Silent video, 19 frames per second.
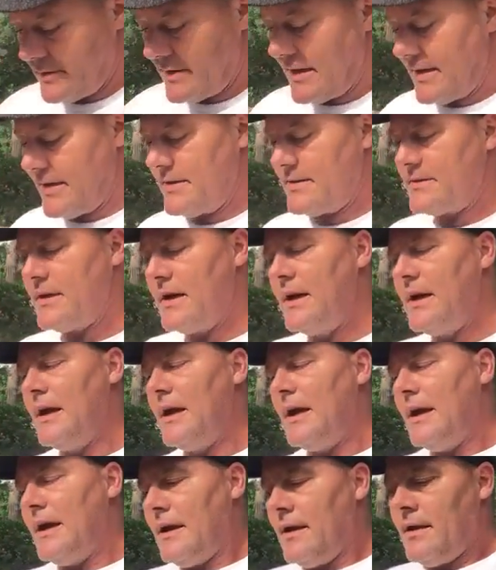That is.
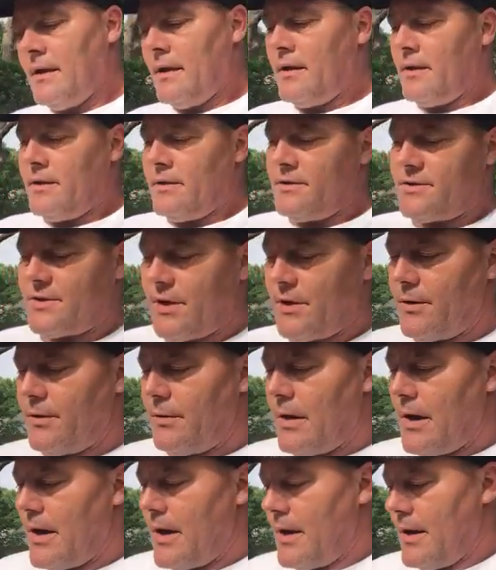
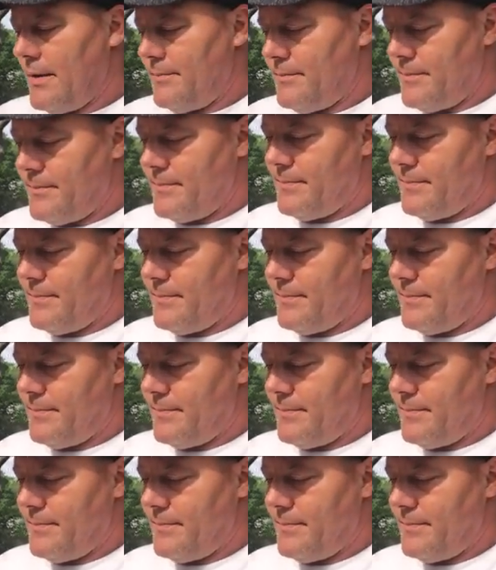So